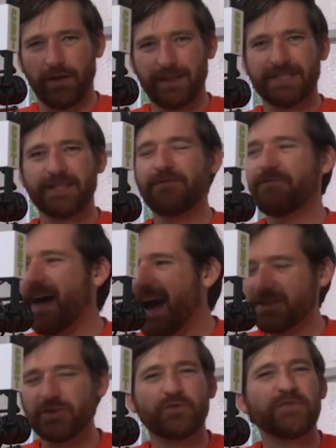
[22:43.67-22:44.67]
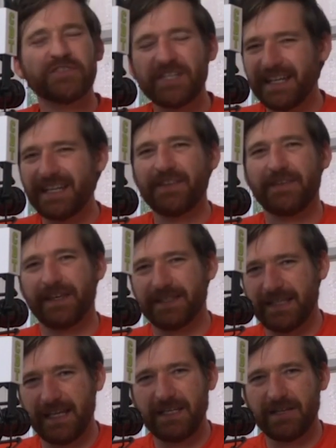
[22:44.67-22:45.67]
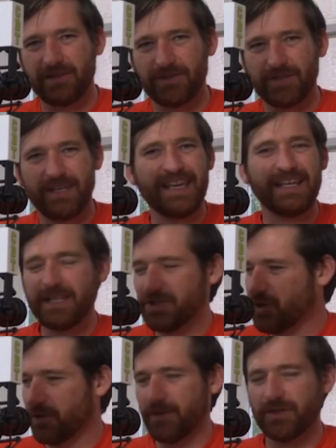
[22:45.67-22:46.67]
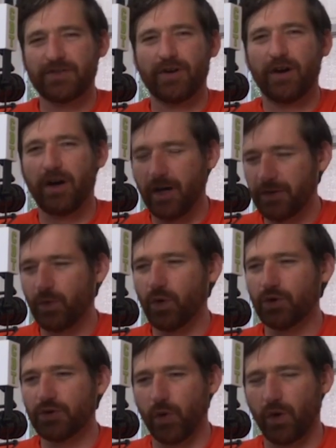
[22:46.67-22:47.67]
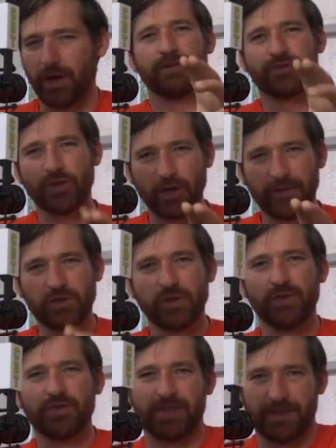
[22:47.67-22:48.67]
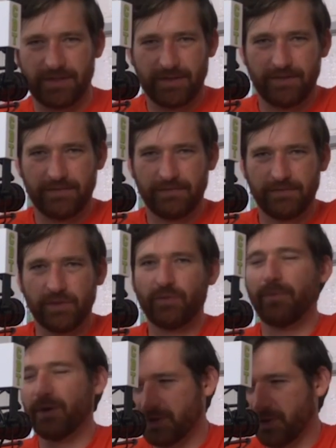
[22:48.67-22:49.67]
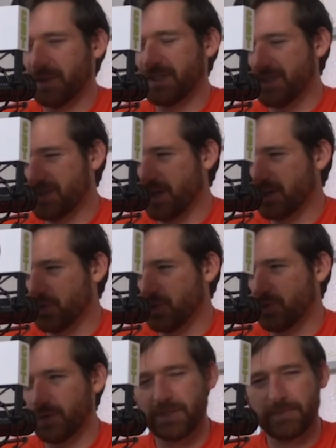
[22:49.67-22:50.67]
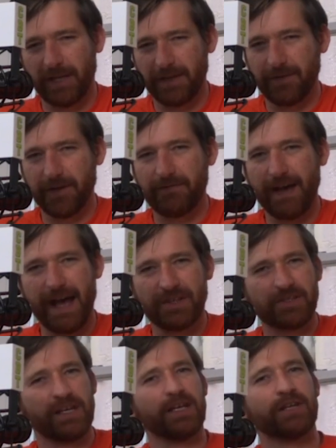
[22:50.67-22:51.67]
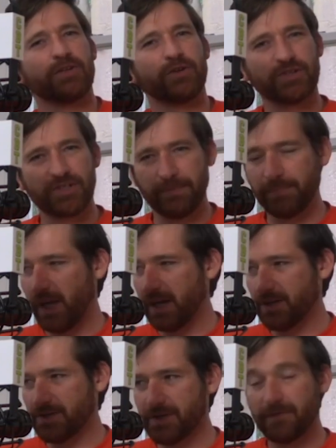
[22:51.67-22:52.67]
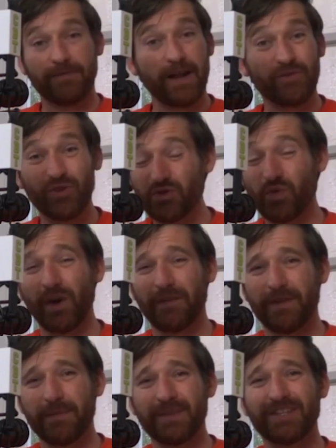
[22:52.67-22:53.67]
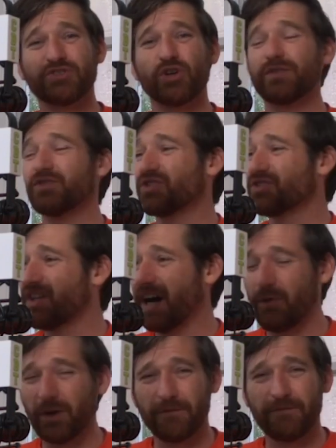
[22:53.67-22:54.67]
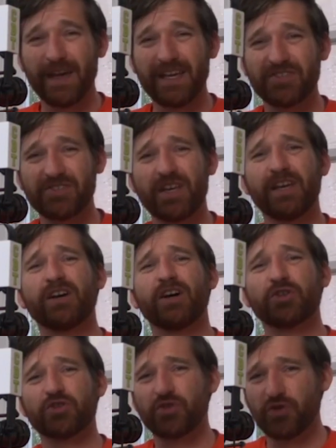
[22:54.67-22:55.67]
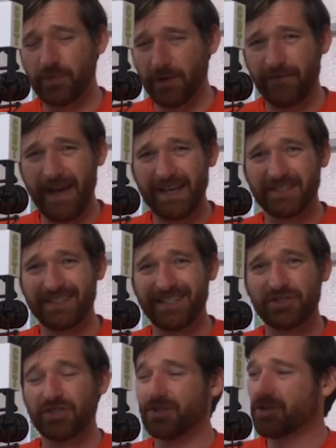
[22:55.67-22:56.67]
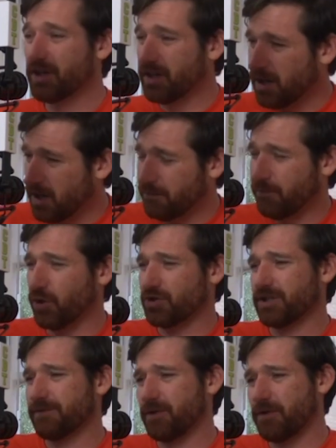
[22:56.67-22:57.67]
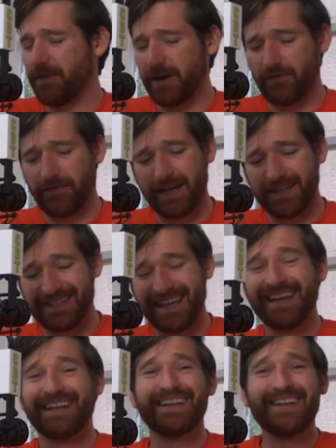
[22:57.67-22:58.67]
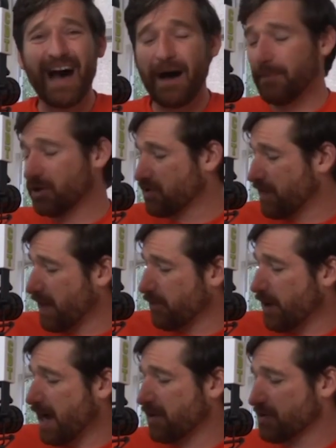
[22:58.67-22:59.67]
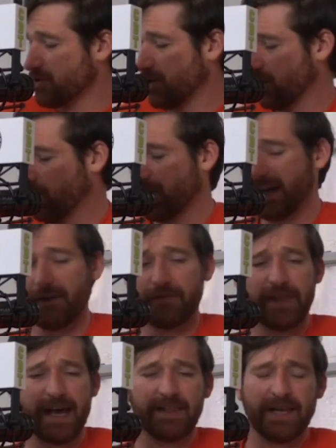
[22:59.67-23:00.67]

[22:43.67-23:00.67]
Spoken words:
It's the fastest we've seen anything in 10 years, any surface on the World Tour. Djokovic loses to Roberto Bautista Agut when it's playing very fast. There are some players, Federer is one of them, that Djokovic does not want to face on a super fast conditions. Unfortunately for the Federer fans, not much of that around. So look out for that.